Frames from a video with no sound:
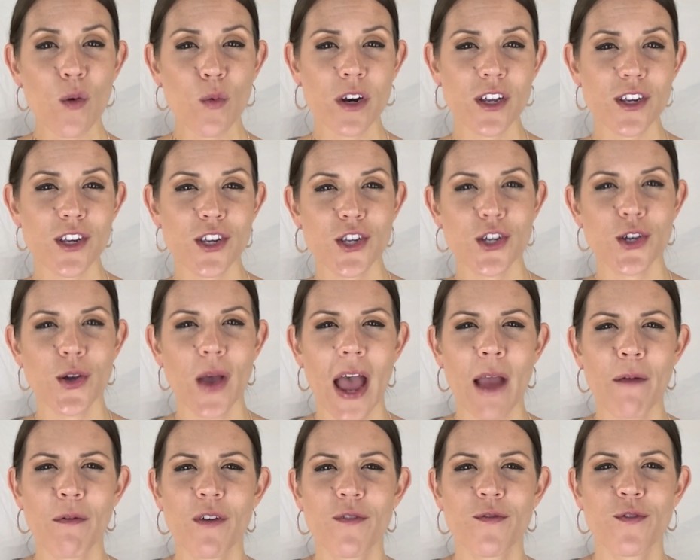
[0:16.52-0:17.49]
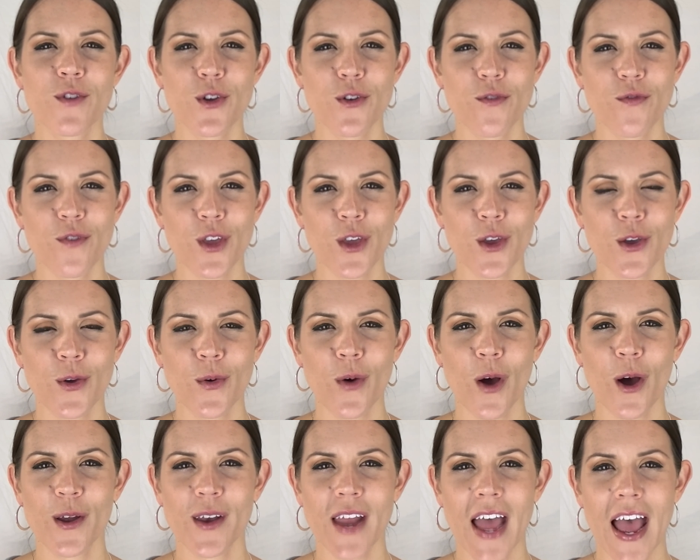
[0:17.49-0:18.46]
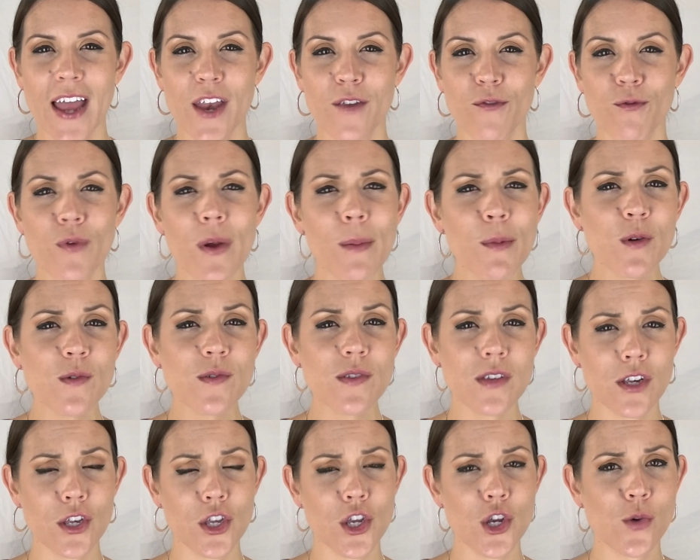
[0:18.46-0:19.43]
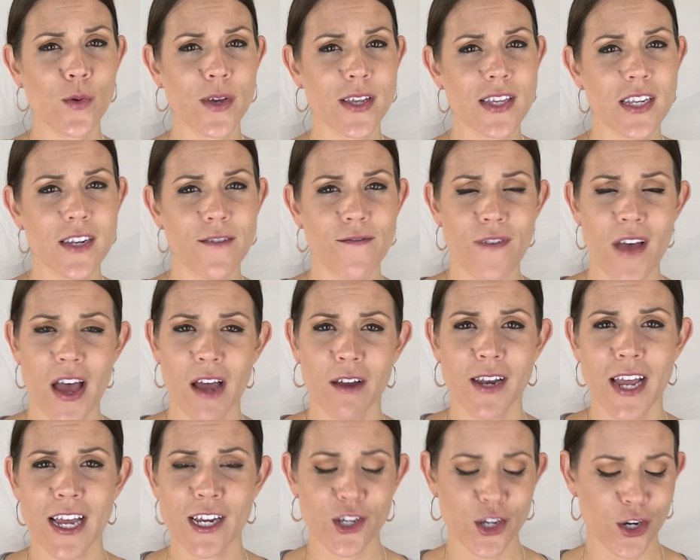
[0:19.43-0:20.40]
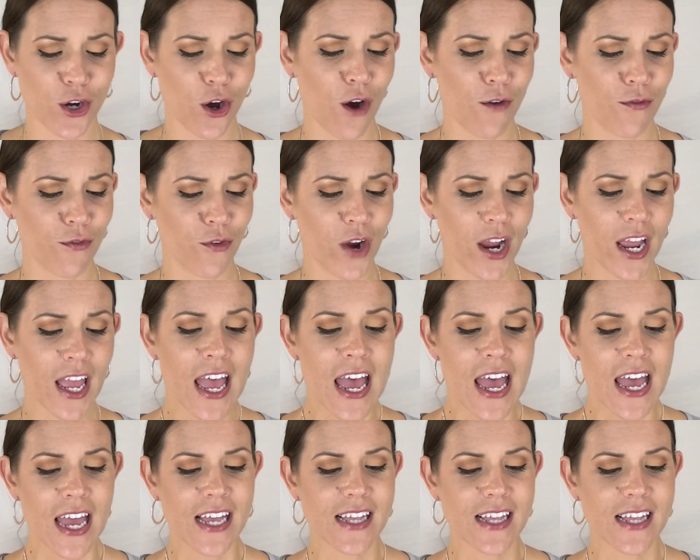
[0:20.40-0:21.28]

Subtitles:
I wanted to do a review for you on Rimmel's newest foundation offering.